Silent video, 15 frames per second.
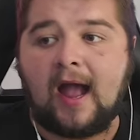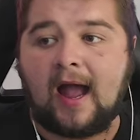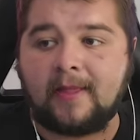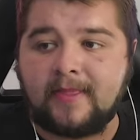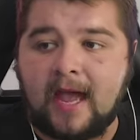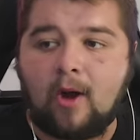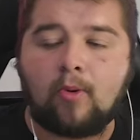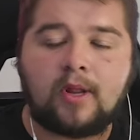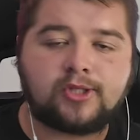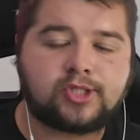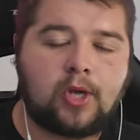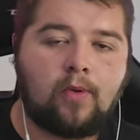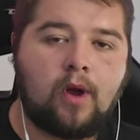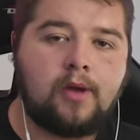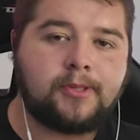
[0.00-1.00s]
And now let's
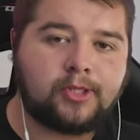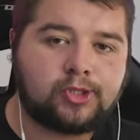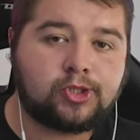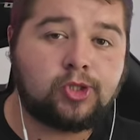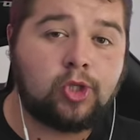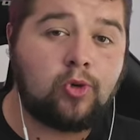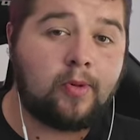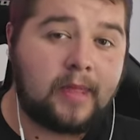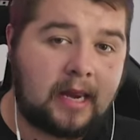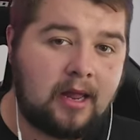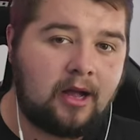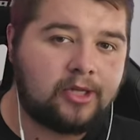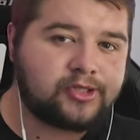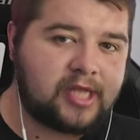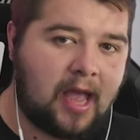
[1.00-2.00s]
go over to the
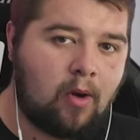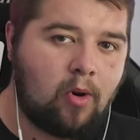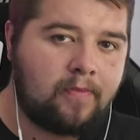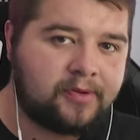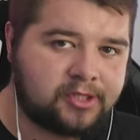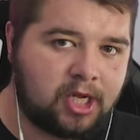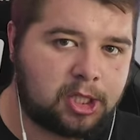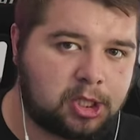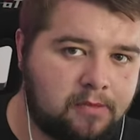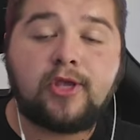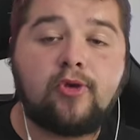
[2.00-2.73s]
last out of possession.